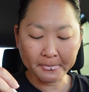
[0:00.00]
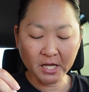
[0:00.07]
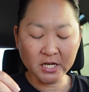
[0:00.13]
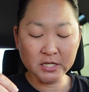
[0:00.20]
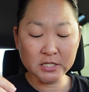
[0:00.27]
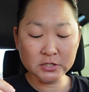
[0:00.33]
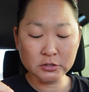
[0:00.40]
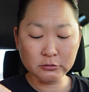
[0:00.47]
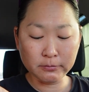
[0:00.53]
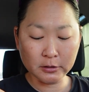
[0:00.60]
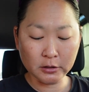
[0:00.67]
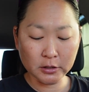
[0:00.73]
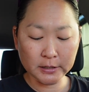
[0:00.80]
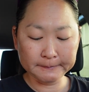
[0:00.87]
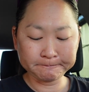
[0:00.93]
It is super
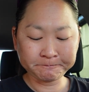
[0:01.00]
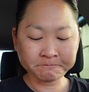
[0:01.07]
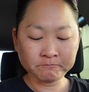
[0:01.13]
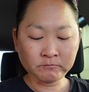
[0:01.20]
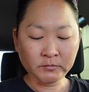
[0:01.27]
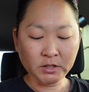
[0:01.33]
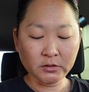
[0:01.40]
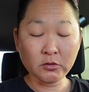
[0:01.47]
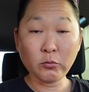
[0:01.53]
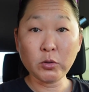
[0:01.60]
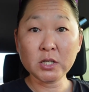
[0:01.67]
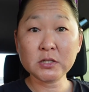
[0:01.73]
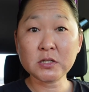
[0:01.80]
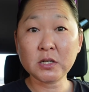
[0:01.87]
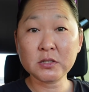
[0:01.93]
hot. The
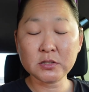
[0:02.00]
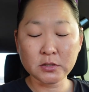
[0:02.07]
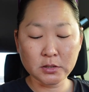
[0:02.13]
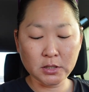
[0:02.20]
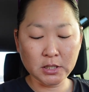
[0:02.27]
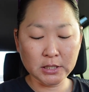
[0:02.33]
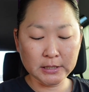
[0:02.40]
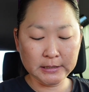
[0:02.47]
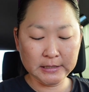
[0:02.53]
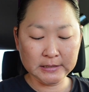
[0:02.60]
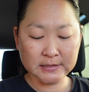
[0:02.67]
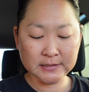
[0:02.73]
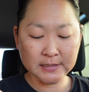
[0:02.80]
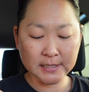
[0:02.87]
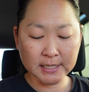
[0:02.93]
wontons are hot
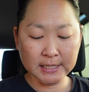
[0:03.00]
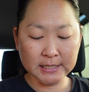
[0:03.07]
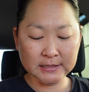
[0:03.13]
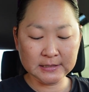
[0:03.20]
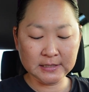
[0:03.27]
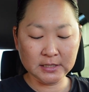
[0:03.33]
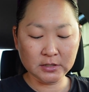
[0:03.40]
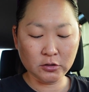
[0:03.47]
inside. It's not